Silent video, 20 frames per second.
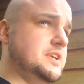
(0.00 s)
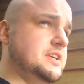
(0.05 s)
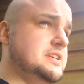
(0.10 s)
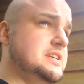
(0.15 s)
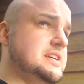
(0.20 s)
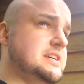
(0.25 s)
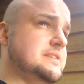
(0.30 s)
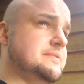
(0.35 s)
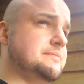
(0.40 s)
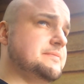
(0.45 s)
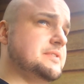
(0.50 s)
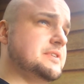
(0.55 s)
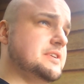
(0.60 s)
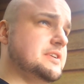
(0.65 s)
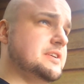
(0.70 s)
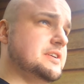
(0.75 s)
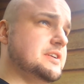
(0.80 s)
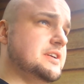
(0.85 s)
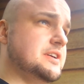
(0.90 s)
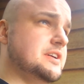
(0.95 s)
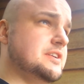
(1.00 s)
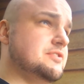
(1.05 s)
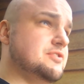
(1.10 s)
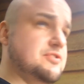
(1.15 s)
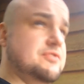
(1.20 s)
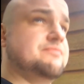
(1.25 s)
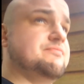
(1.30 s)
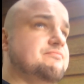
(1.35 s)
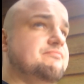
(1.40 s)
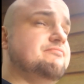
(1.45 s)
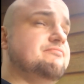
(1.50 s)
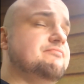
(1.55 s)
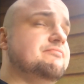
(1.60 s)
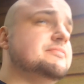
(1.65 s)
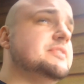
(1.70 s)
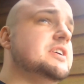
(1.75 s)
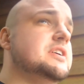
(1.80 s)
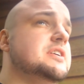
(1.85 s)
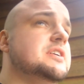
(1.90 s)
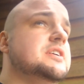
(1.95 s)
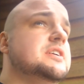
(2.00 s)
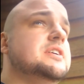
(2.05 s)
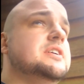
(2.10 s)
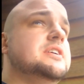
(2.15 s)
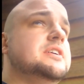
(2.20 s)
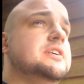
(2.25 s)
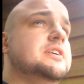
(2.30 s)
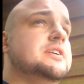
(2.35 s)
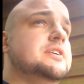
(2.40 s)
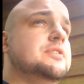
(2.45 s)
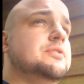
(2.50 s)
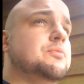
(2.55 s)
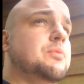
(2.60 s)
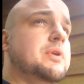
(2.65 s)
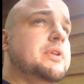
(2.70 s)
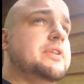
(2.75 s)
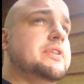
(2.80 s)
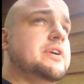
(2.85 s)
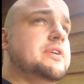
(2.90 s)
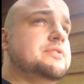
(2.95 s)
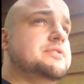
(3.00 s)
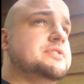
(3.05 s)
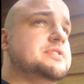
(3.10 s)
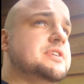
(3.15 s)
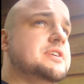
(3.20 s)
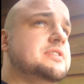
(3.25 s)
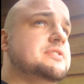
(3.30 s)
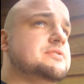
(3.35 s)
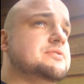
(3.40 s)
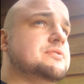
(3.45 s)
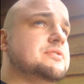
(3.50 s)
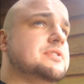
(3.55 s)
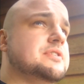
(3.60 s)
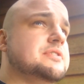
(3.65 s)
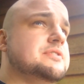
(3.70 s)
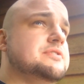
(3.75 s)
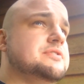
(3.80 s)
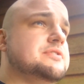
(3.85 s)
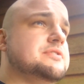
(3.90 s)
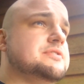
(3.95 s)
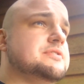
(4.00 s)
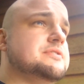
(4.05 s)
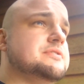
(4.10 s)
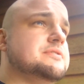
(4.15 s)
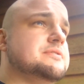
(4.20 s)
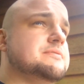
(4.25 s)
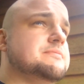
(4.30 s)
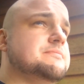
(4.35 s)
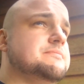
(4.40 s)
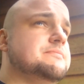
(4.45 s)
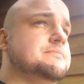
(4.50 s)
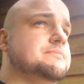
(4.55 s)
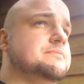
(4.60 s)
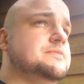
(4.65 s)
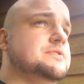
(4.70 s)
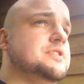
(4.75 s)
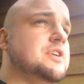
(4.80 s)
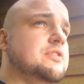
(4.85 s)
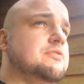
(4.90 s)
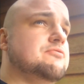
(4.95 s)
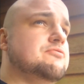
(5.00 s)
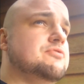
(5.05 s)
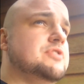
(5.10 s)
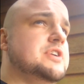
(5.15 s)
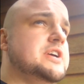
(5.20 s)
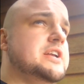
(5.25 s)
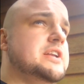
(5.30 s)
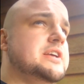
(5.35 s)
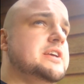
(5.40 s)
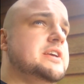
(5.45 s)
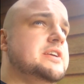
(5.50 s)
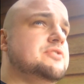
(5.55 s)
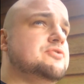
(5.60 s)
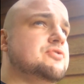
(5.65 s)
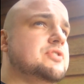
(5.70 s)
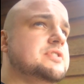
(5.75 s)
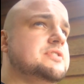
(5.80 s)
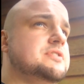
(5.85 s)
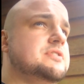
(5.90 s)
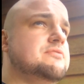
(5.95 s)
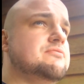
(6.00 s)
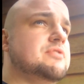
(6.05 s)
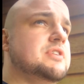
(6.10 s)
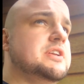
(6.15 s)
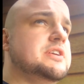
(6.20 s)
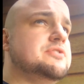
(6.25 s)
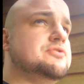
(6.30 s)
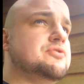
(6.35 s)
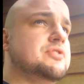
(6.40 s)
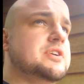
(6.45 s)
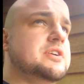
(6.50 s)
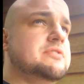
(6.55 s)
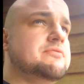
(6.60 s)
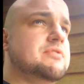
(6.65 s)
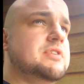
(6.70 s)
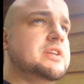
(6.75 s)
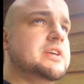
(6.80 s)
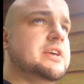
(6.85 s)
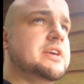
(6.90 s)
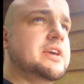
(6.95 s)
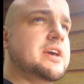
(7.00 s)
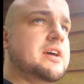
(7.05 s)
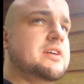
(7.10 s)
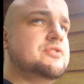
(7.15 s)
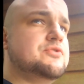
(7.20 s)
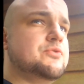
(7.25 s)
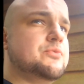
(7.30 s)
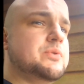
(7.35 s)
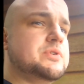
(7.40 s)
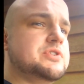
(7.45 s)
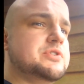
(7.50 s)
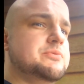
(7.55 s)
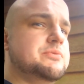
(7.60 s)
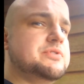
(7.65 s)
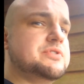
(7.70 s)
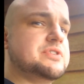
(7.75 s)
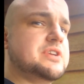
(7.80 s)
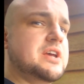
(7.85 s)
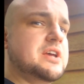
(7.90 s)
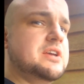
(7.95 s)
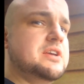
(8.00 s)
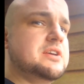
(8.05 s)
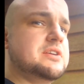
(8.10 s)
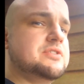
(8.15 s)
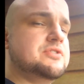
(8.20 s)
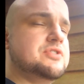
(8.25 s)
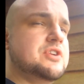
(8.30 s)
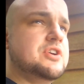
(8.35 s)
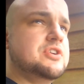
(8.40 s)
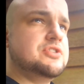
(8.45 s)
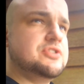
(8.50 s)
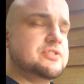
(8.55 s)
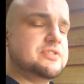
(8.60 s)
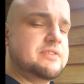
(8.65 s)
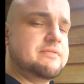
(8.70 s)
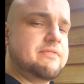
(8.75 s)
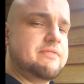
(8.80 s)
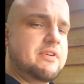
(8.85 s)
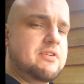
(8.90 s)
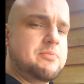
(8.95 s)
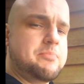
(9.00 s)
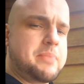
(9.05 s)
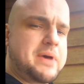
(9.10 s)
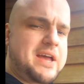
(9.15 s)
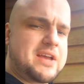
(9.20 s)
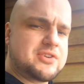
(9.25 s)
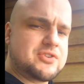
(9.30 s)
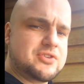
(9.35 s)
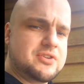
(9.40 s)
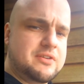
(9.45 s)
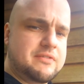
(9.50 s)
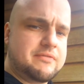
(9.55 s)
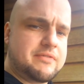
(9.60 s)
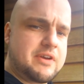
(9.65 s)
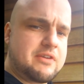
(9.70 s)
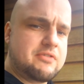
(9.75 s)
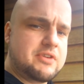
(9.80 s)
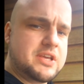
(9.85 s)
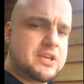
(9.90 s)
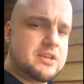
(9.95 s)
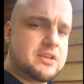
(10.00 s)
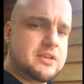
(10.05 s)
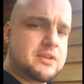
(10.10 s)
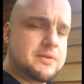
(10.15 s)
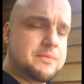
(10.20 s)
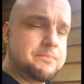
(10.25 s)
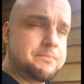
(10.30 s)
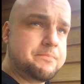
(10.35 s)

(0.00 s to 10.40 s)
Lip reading: yeah, just one of those things where I just got really interested, really intrigued, really engaged with what she was saying, and she seemed very passionate, very